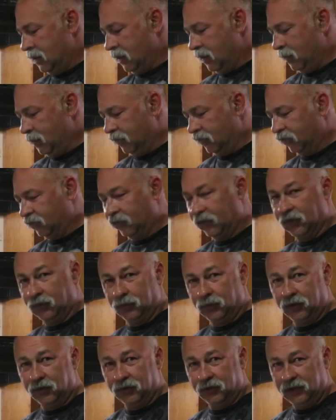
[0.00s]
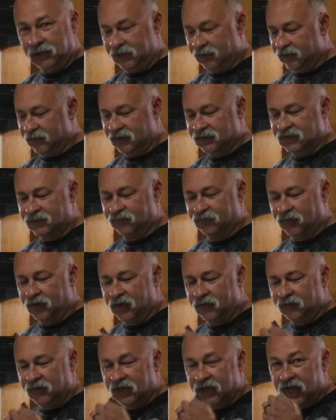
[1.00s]
I almost feel rude eating this in
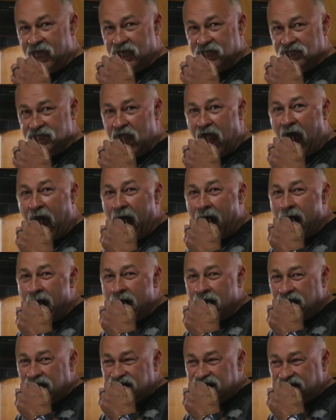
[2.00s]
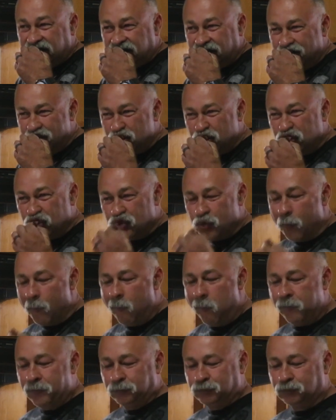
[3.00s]
front of you guys. It's really
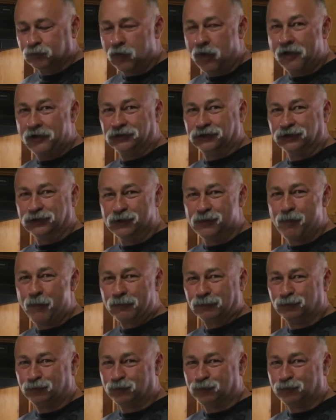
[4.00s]
good. Oh.